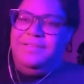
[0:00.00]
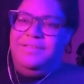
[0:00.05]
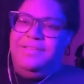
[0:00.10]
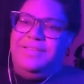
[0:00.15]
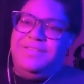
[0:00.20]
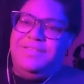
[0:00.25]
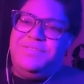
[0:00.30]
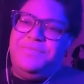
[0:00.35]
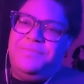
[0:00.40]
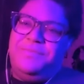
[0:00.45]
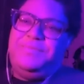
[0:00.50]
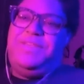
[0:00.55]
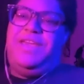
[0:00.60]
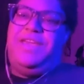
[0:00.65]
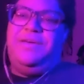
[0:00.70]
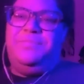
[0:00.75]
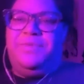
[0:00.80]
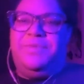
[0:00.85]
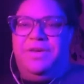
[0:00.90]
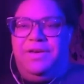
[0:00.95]
is from
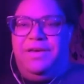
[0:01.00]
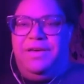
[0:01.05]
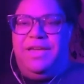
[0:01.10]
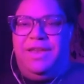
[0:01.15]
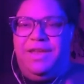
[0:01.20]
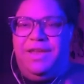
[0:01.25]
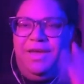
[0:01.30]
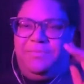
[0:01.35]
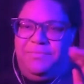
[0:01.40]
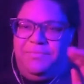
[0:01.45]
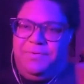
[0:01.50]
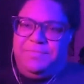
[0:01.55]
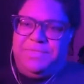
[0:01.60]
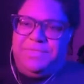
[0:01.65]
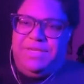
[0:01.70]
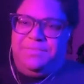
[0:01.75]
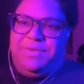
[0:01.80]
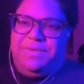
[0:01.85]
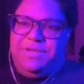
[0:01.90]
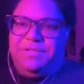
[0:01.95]
Tampa and I'm from
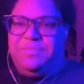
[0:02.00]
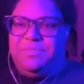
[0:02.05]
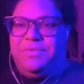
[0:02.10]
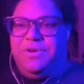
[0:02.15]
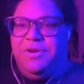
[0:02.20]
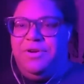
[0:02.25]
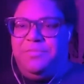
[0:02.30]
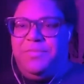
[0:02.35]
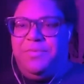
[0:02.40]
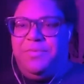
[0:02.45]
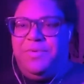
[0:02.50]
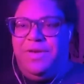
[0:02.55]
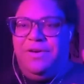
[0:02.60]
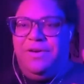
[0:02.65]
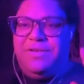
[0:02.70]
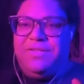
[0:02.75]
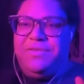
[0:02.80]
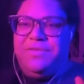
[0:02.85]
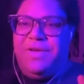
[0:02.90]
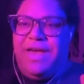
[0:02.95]
St. Petersburg, but we
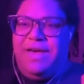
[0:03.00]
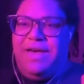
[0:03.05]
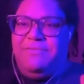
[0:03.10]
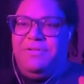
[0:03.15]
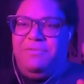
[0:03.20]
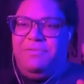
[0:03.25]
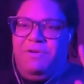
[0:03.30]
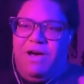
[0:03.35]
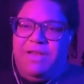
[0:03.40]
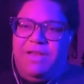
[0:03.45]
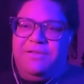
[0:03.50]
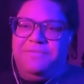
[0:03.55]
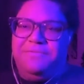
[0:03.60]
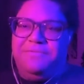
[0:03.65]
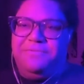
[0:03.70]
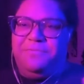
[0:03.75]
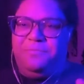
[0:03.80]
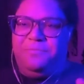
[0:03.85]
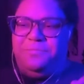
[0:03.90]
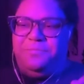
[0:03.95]
also have a lot of
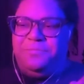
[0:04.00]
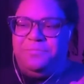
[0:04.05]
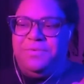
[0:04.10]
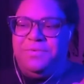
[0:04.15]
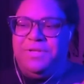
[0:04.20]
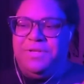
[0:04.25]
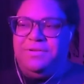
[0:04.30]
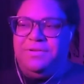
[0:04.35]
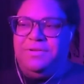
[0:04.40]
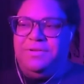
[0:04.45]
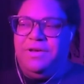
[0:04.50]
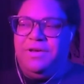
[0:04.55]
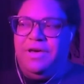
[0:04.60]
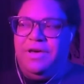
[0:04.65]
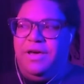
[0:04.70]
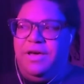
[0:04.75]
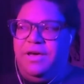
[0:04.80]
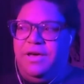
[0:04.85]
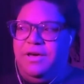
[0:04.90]
uh,